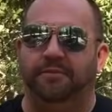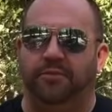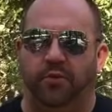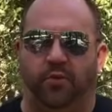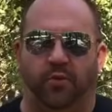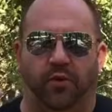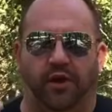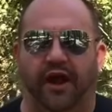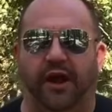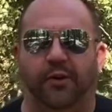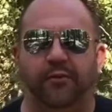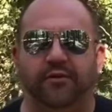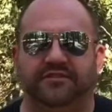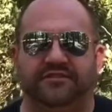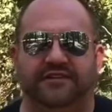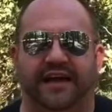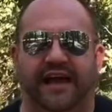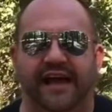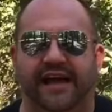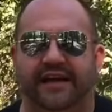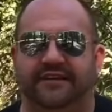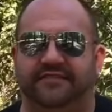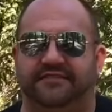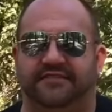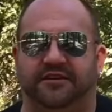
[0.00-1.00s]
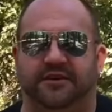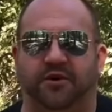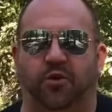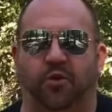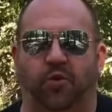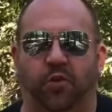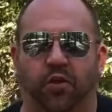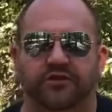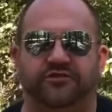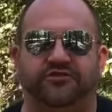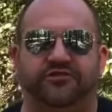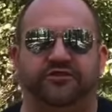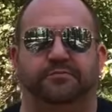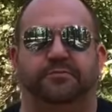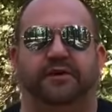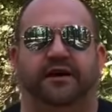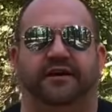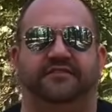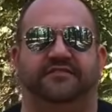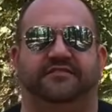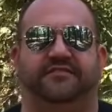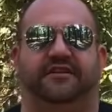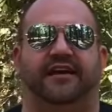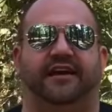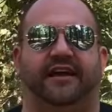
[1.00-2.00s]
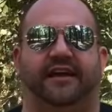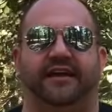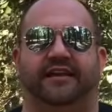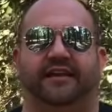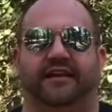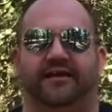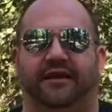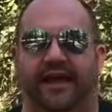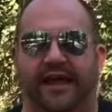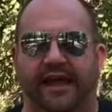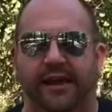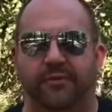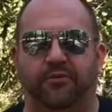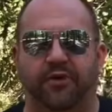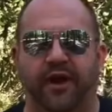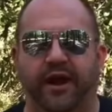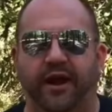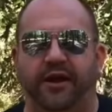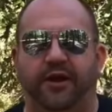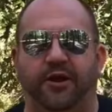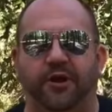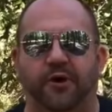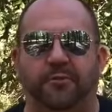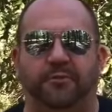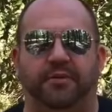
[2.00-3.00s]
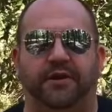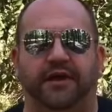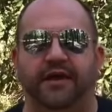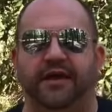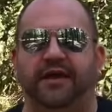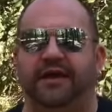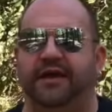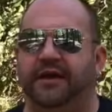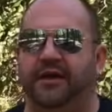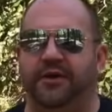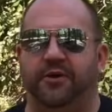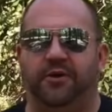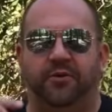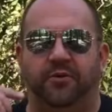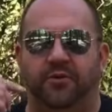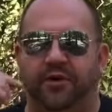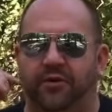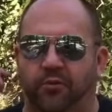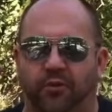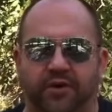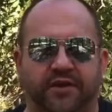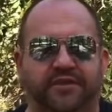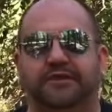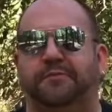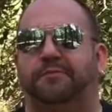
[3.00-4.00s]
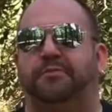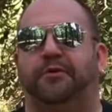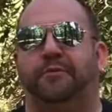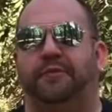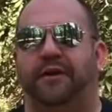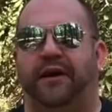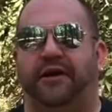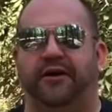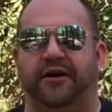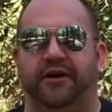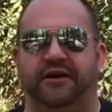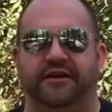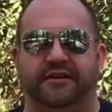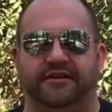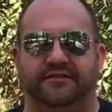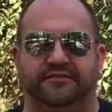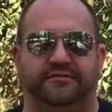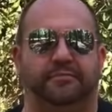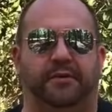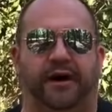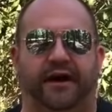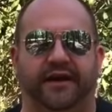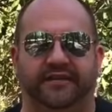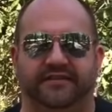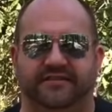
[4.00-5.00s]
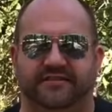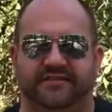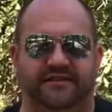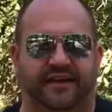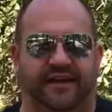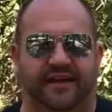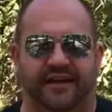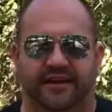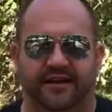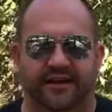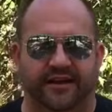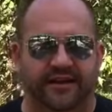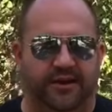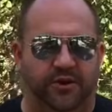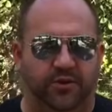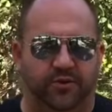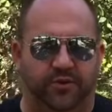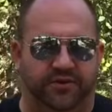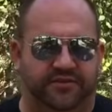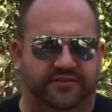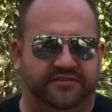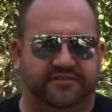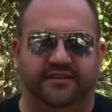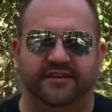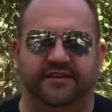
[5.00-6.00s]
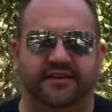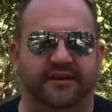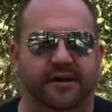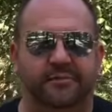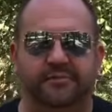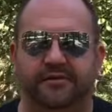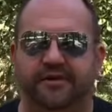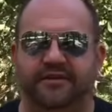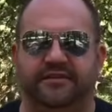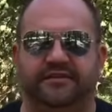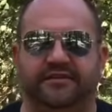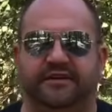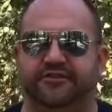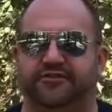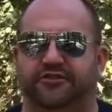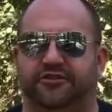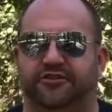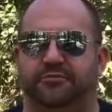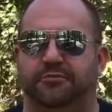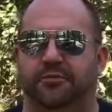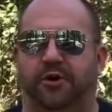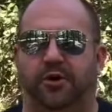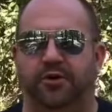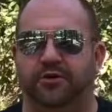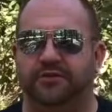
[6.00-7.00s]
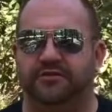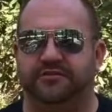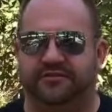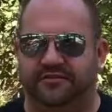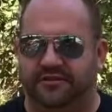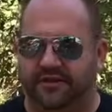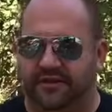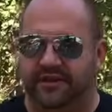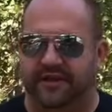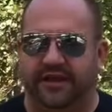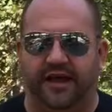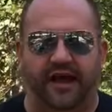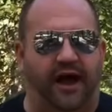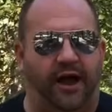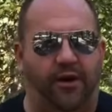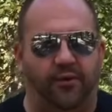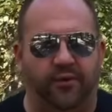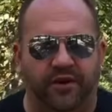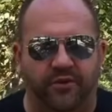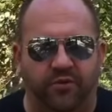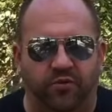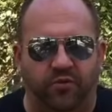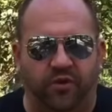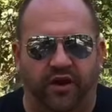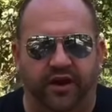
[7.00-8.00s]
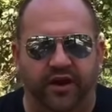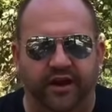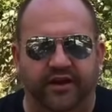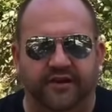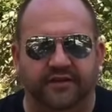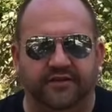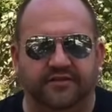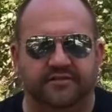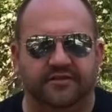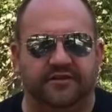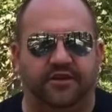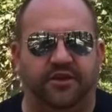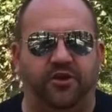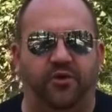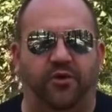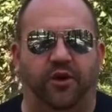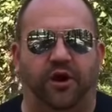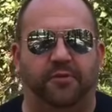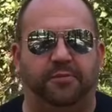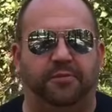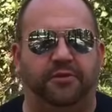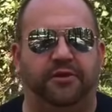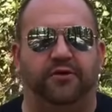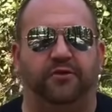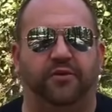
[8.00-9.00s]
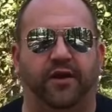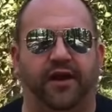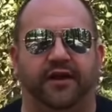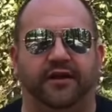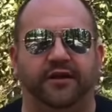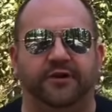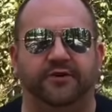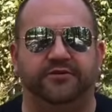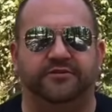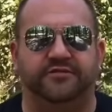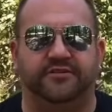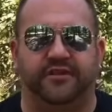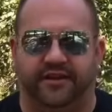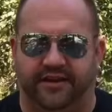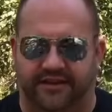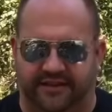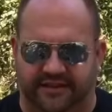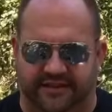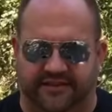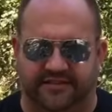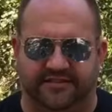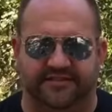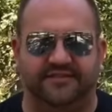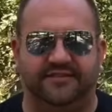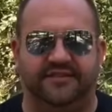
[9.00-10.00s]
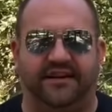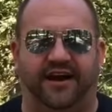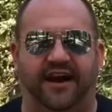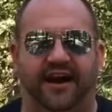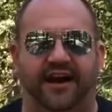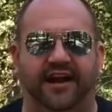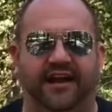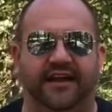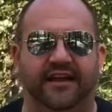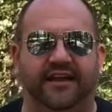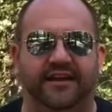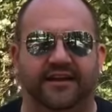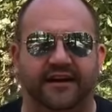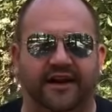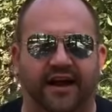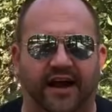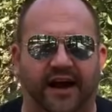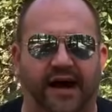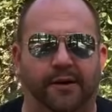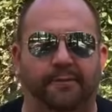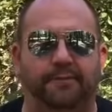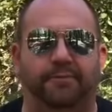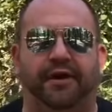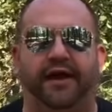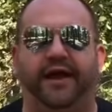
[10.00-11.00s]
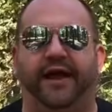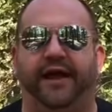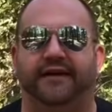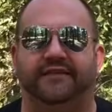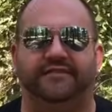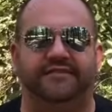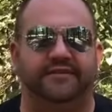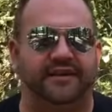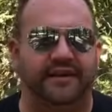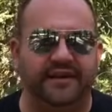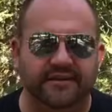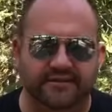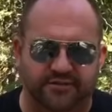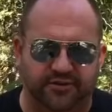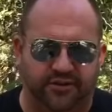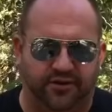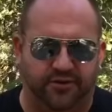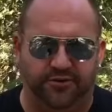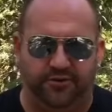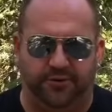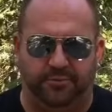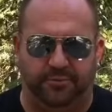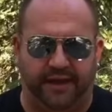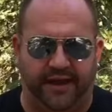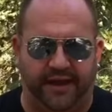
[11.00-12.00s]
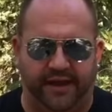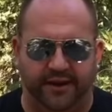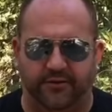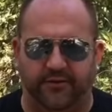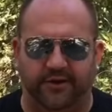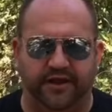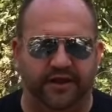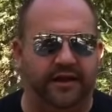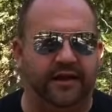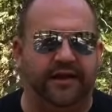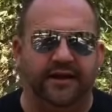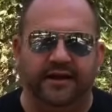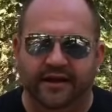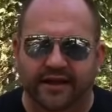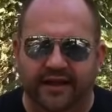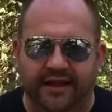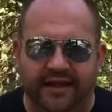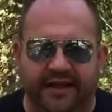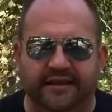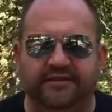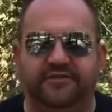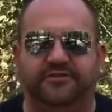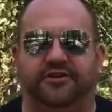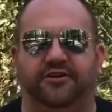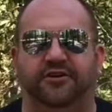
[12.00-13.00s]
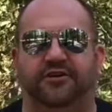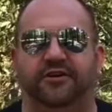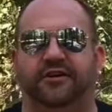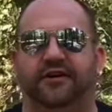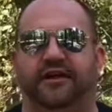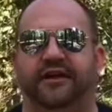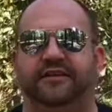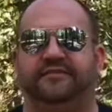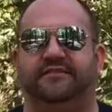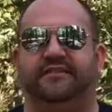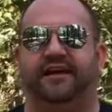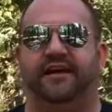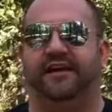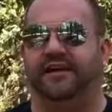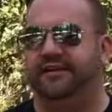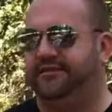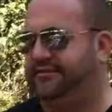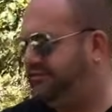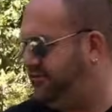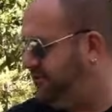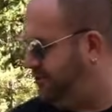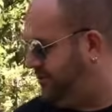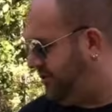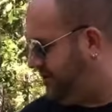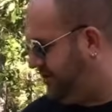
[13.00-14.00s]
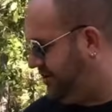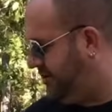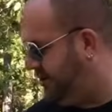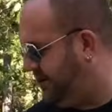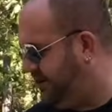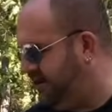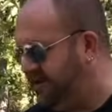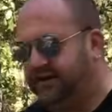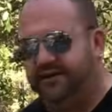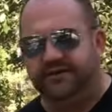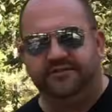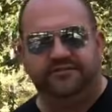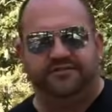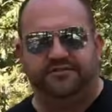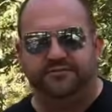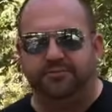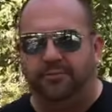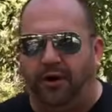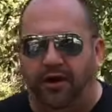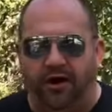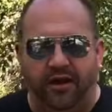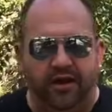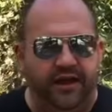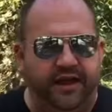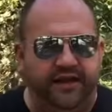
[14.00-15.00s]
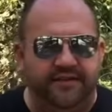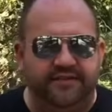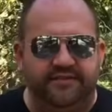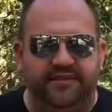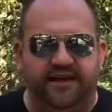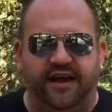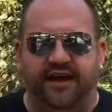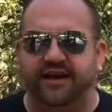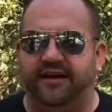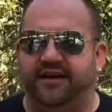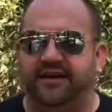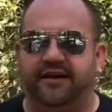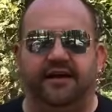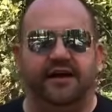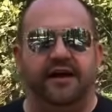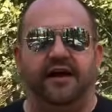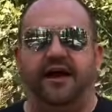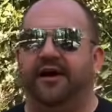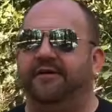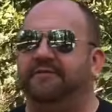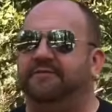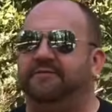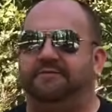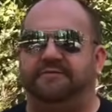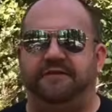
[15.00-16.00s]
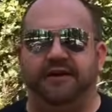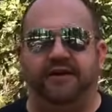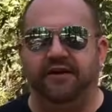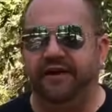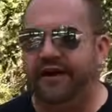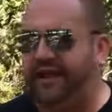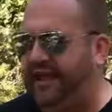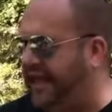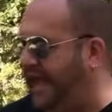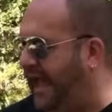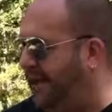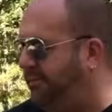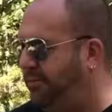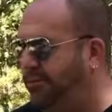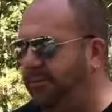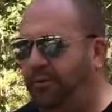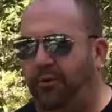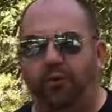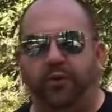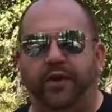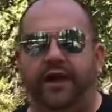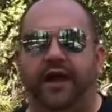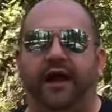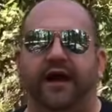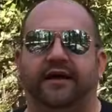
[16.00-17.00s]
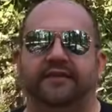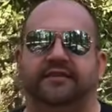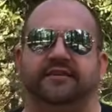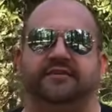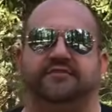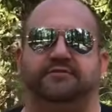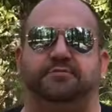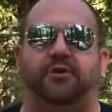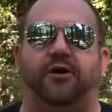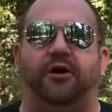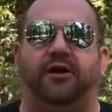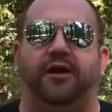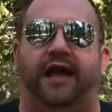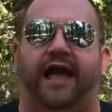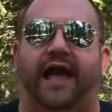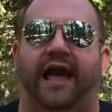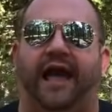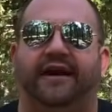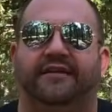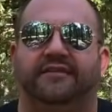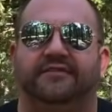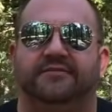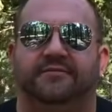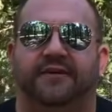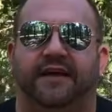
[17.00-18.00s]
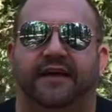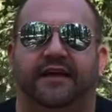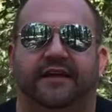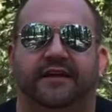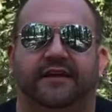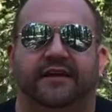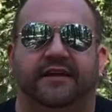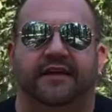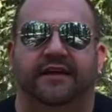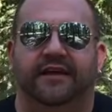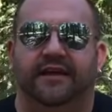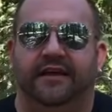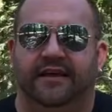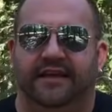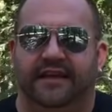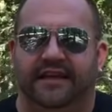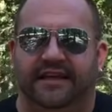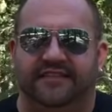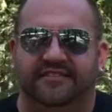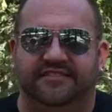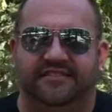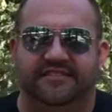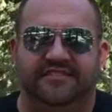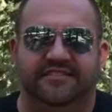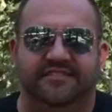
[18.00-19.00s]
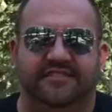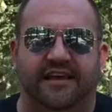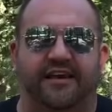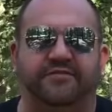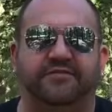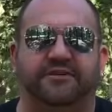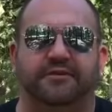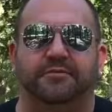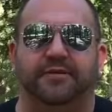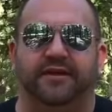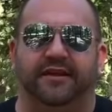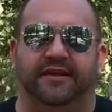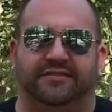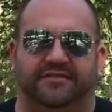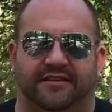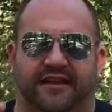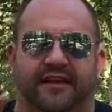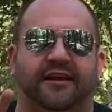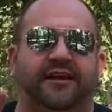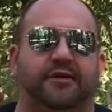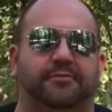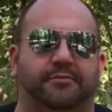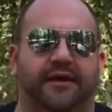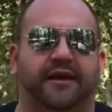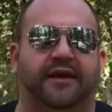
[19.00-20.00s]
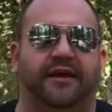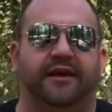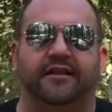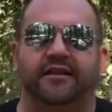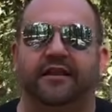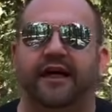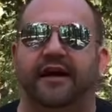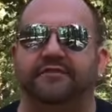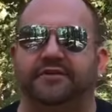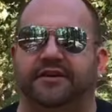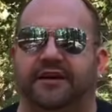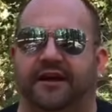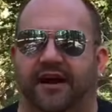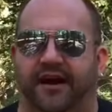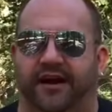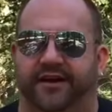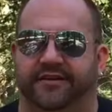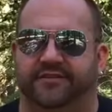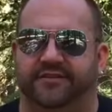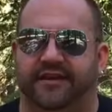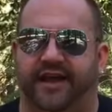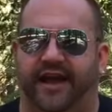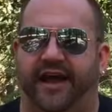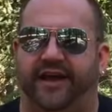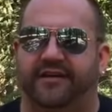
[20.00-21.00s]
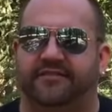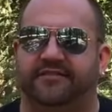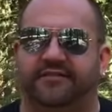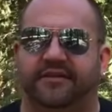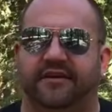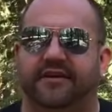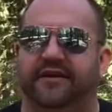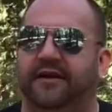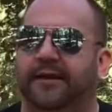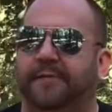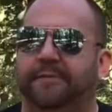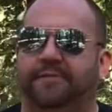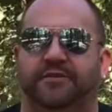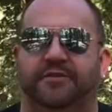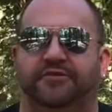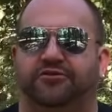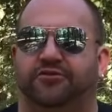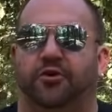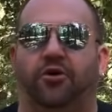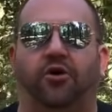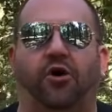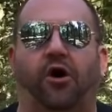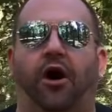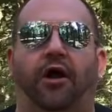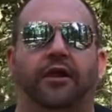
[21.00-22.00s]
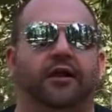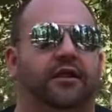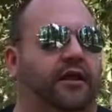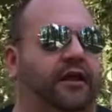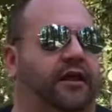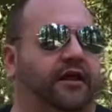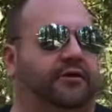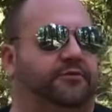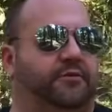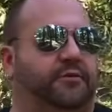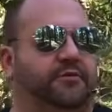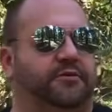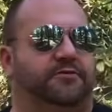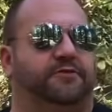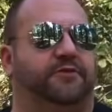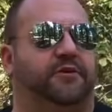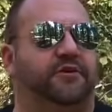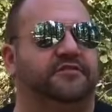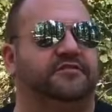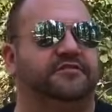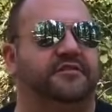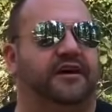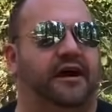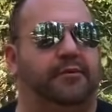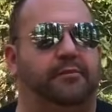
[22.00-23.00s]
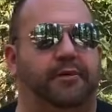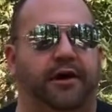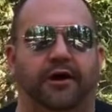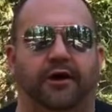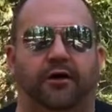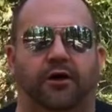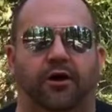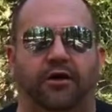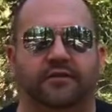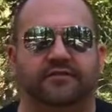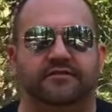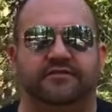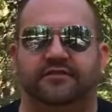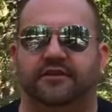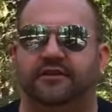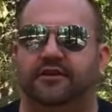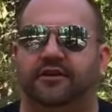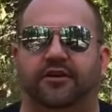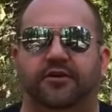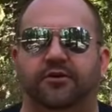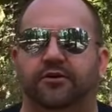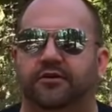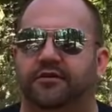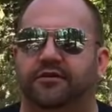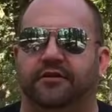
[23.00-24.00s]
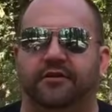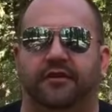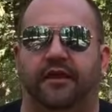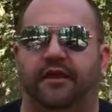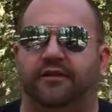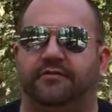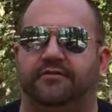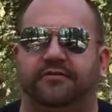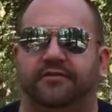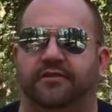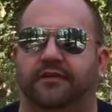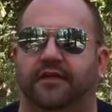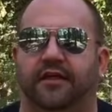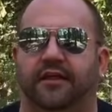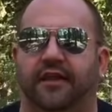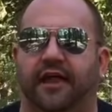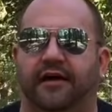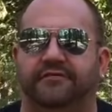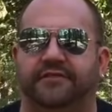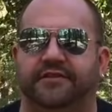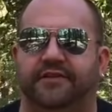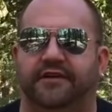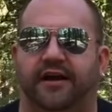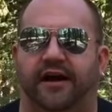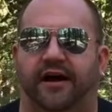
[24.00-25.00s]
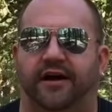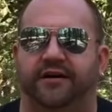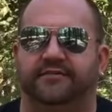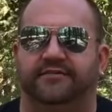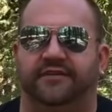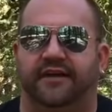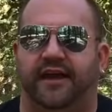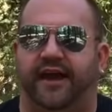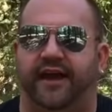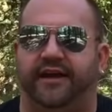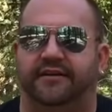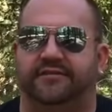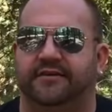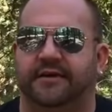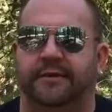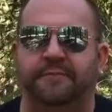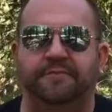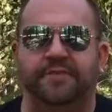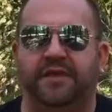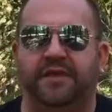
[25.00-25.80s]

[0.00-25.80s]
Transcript: when I was asked, what should my second ham radio be? With the preparedness mindset, with CW digital modes, I went right to QRP radios like this. Tiny, compact, internal battery, internal antenna tuner, small antenna, very capable. We got this park activated in 7 minutes. I ended up making 11 contacts. So call it like from the first time I called CQ to the 11th contact,